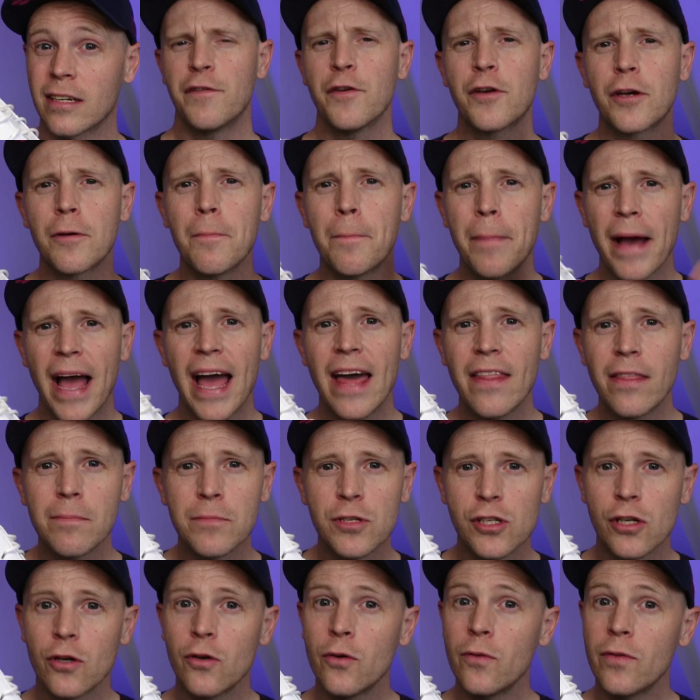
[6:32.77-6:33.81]
If you compare them
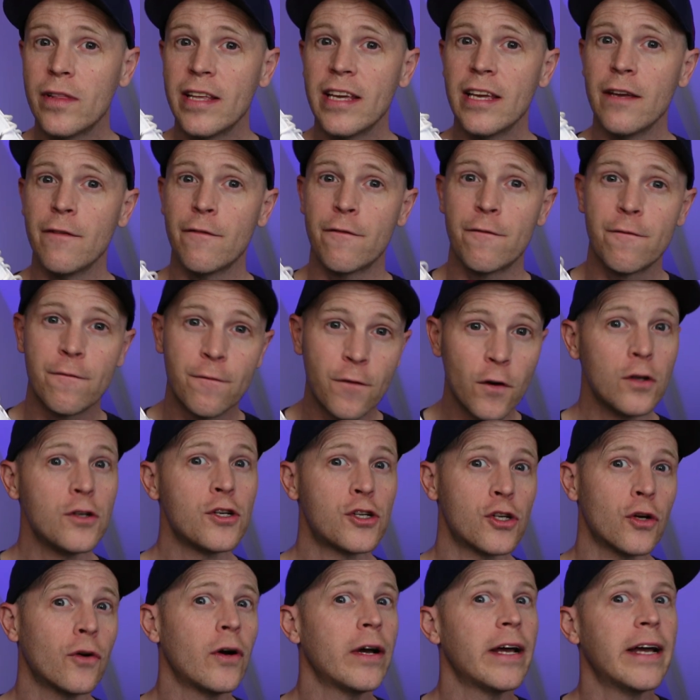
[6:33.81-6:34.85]
to the
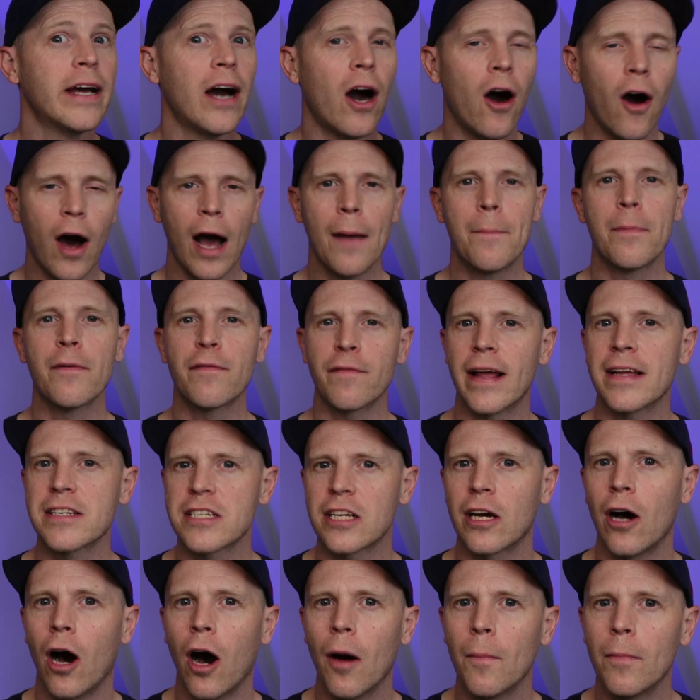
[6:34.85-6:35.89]
FootJoy
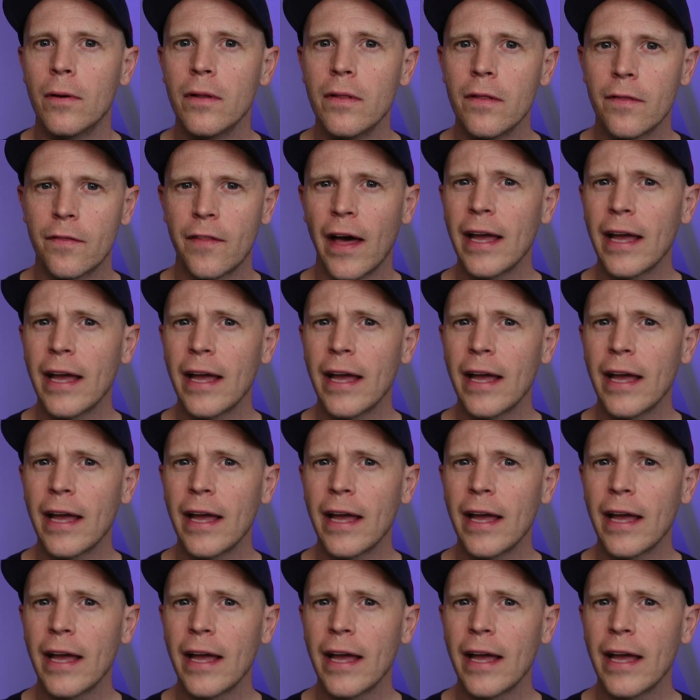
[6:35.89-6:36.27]
Hyperflex Carbon,